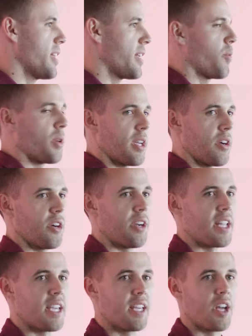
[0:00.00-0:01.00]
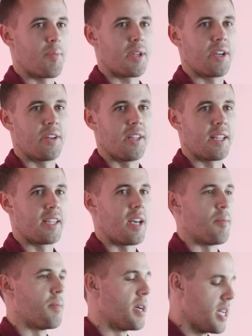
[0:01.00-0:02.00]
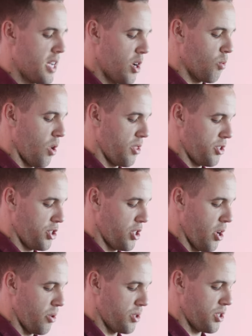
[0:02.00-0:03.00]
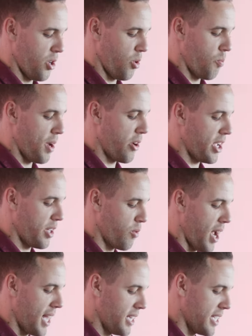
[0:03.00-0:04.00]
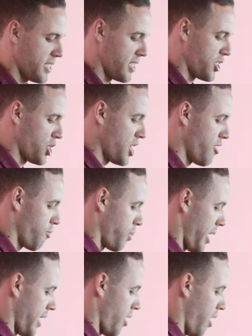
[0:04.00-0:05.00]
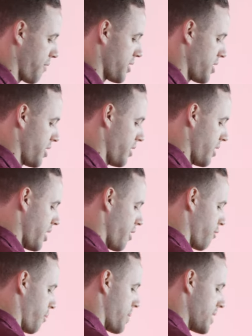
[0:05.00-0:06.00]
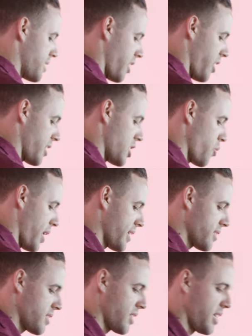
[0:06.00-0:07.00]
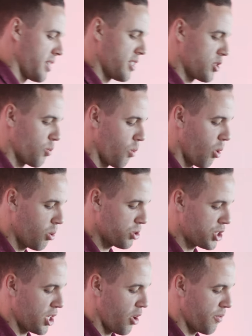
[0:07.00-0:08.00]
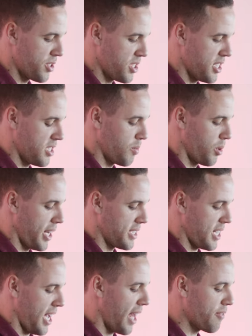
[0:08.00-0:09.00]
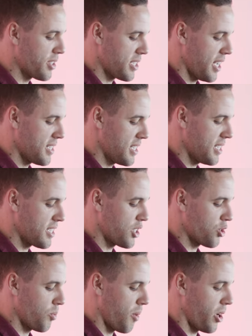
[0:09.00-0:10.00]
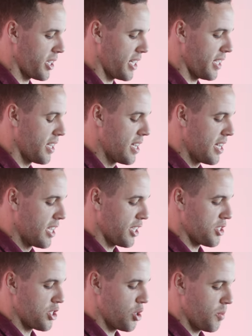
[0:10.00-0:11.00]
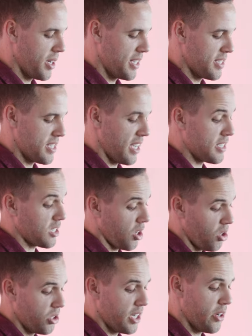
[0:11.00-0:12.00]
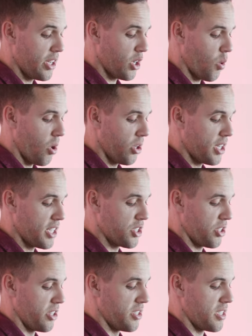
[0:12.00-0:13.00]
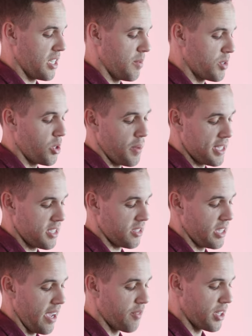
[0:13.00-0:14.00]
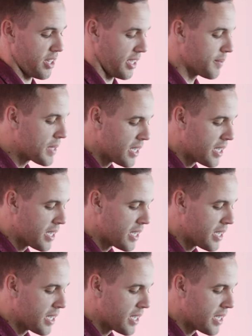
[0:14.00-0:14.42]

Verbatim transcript: and then we'll get her and Ian up here and let them run the show. So Marianne Radley is the Chief Brand Officer for Pizza Hut US. In this role, she oversees the brand's advertising, digital marketing, consumer insights, culinary and quality assurance team, so basically everything,